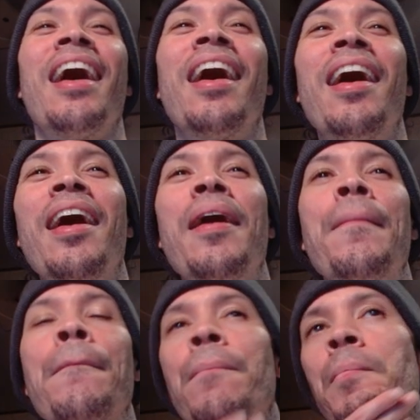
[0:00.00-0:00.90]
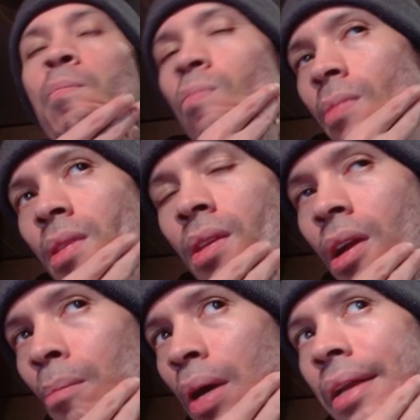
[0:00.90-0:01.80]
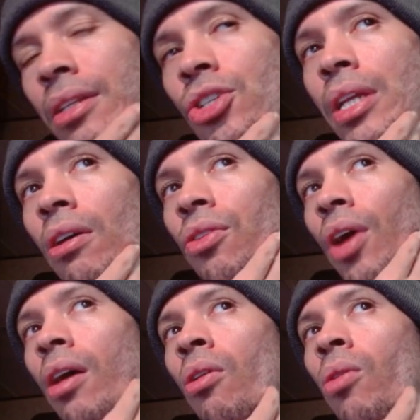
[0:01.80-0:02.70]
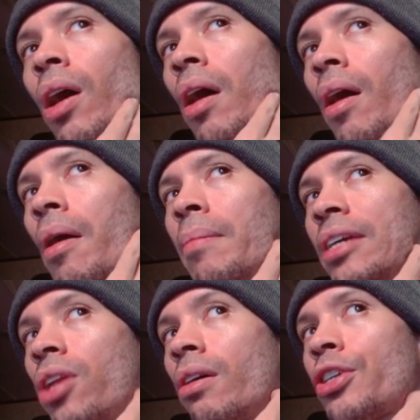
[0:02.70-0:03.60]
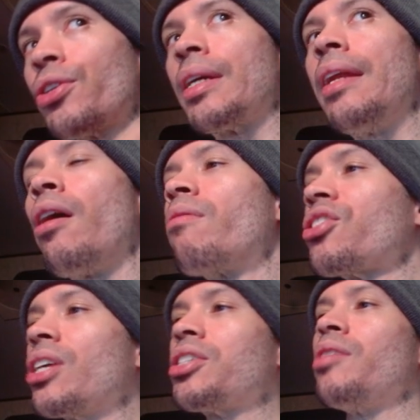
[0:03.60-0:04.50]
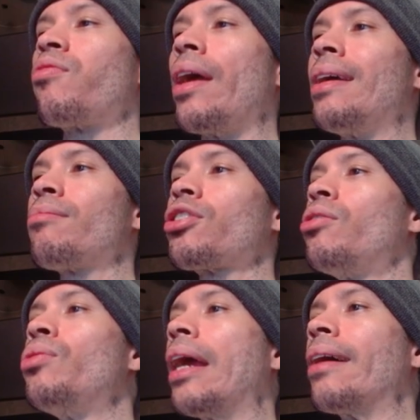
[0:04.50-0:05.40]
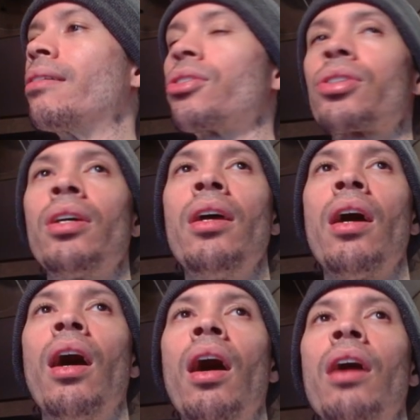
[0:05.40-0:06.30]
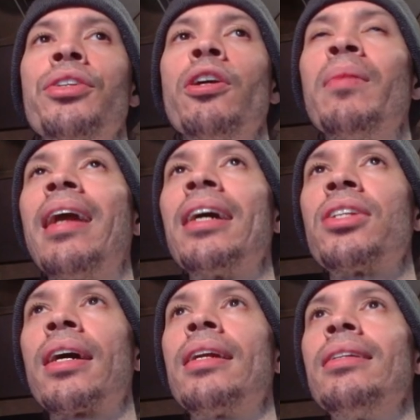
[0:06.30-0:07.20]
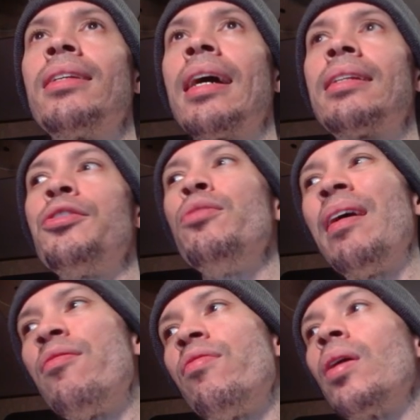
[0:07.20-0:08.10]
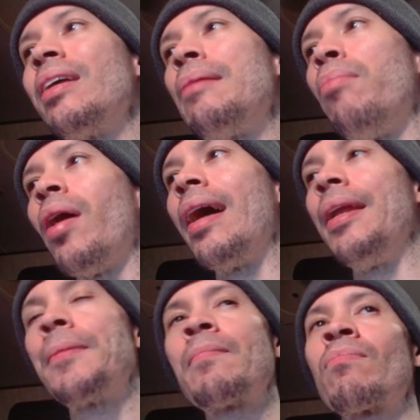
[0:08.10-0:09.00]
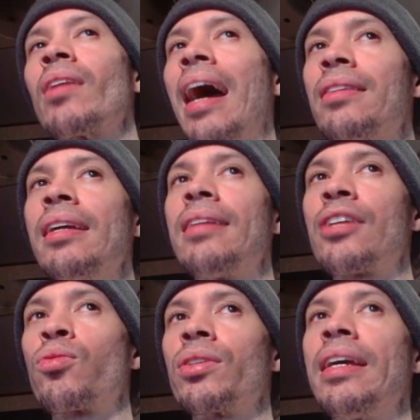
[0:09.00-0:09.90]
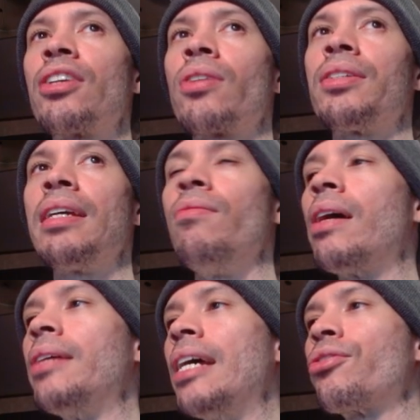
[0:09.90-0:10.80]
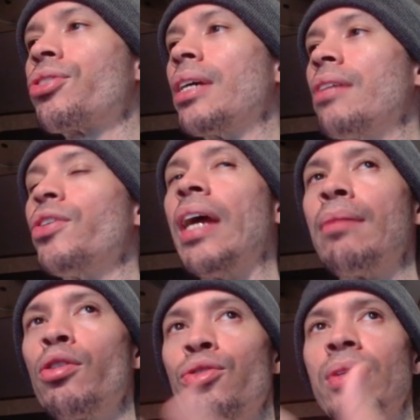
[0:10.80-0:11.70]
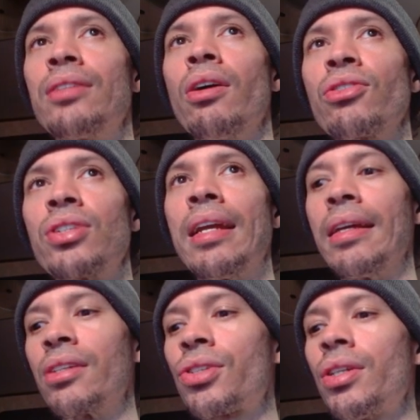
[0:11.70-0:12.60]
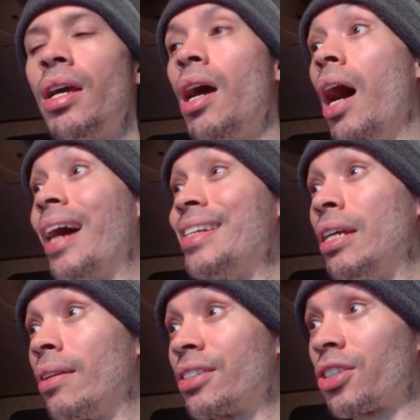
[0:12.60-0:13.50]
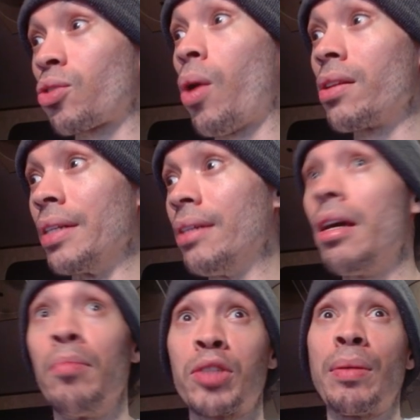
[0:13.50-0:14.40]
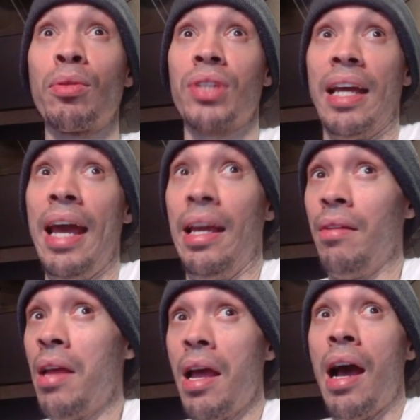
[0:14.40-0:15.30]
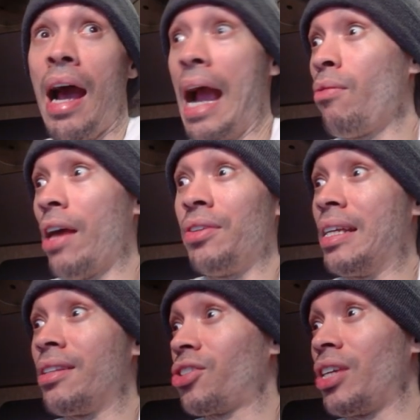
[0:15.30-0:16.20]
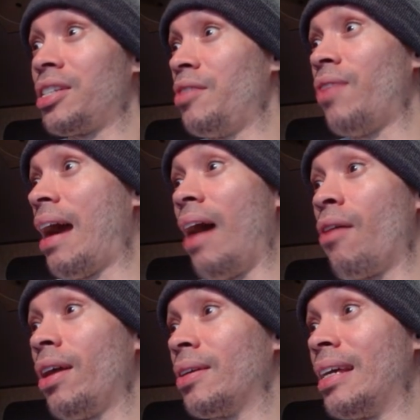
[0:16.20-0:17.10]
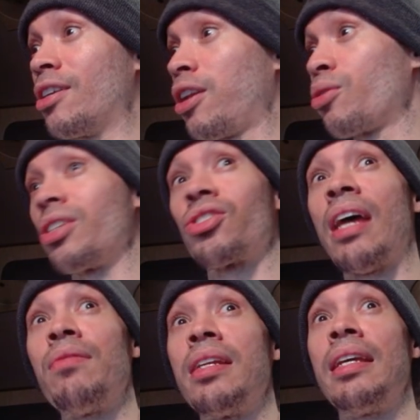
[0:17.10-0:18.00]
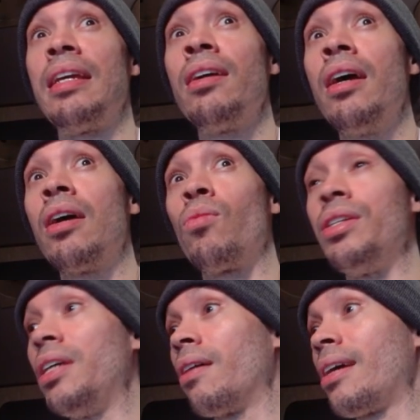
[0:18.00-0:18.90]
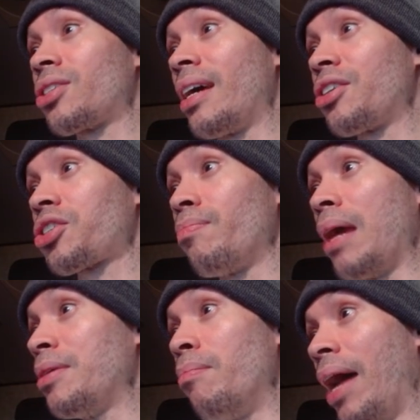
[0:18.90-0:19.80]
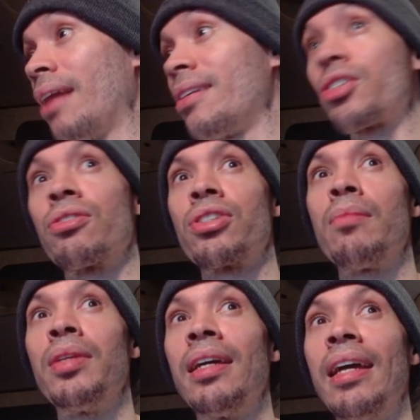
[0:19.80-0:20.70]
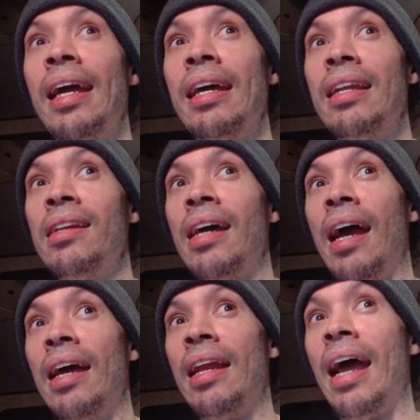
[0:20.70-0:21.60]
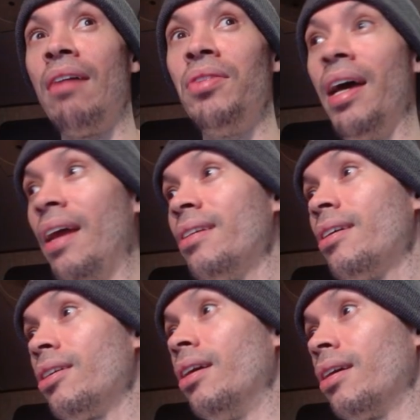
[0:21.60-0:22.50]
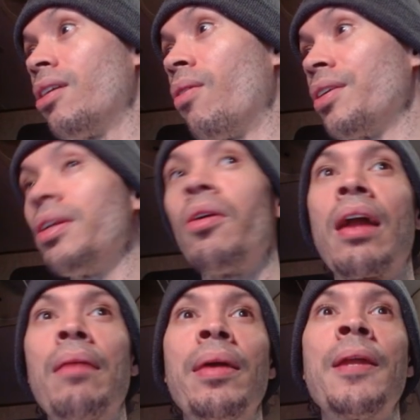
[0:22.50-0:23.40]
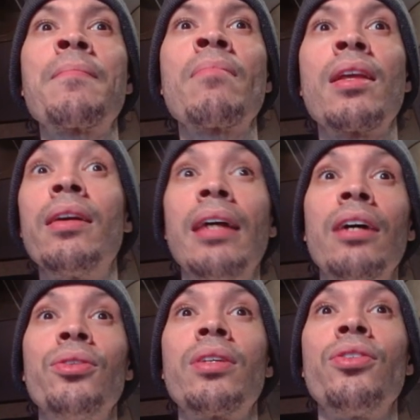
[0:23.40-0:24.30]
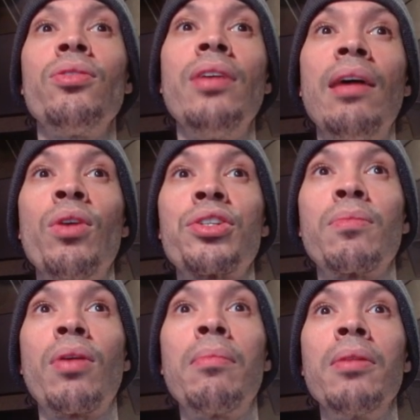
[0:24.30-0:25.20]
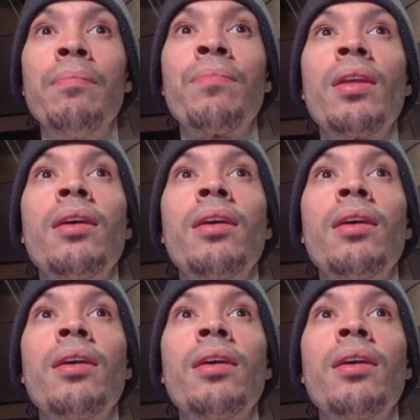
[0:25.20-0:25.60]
Um, but still though, um, as long as you're getting over 60 frames, who cares? Uh, the human eye is not going to detect it. You may feel it, but I think that's where things start to get very interesting if you're able to get those settings on DLSS quality. Most people say, hey, I'd rather get the 65, I'd rather get close to 70 with DLSS maybe balanced or something and and have that uh, going. You know what I mean? Yeah, you can do that. What's the problem?